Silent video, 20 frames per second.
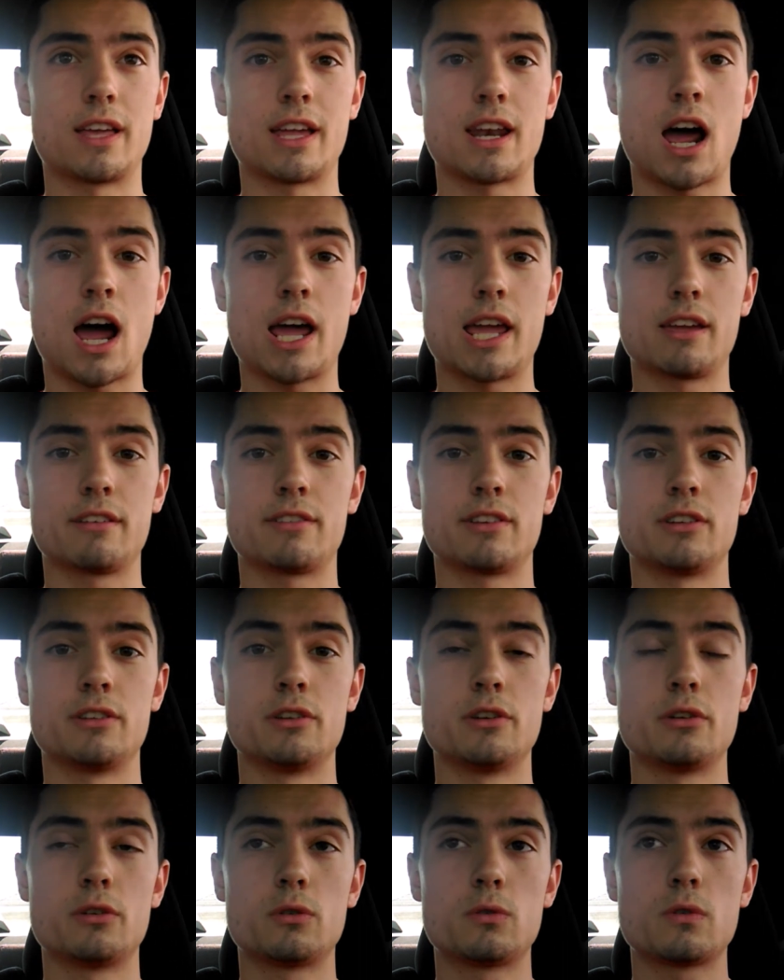than I
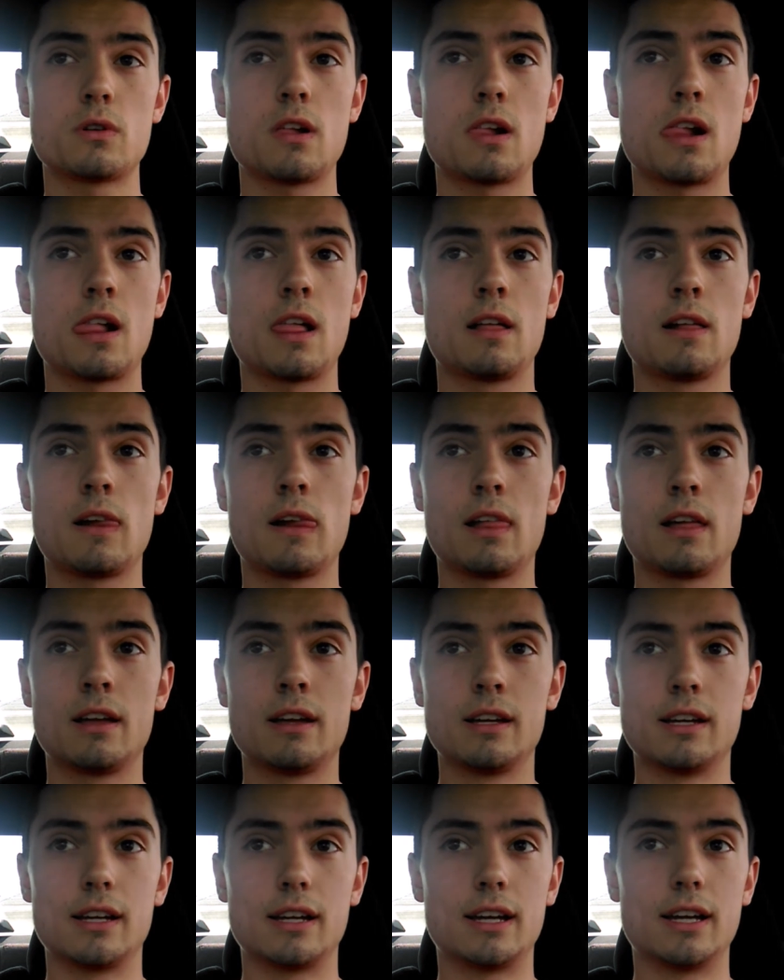even knew.
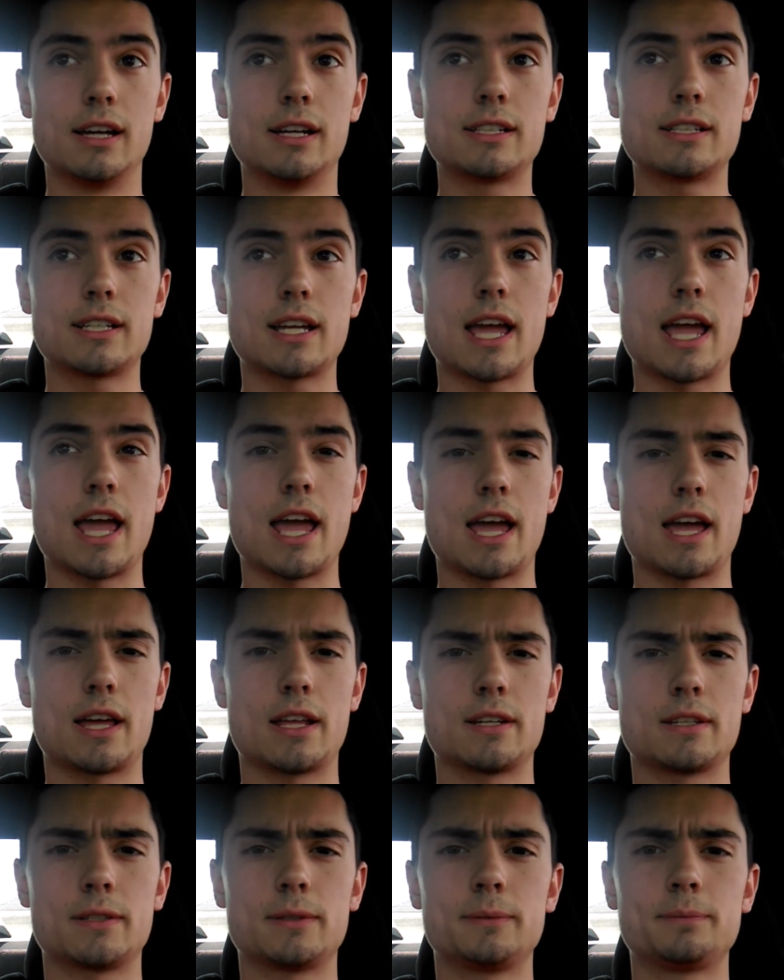
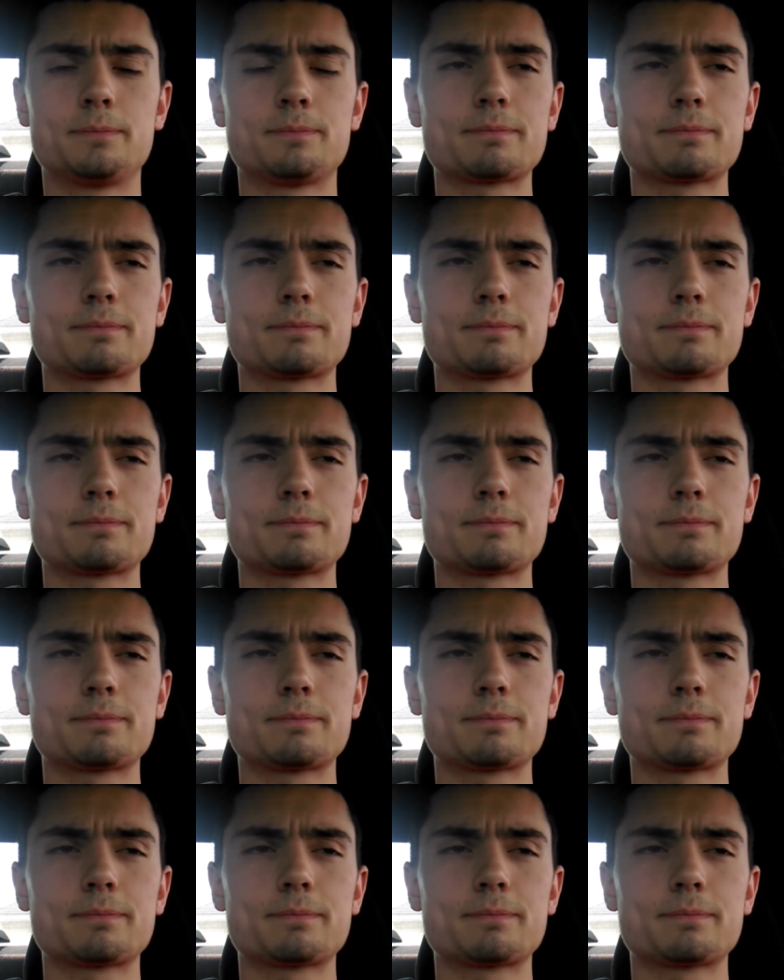And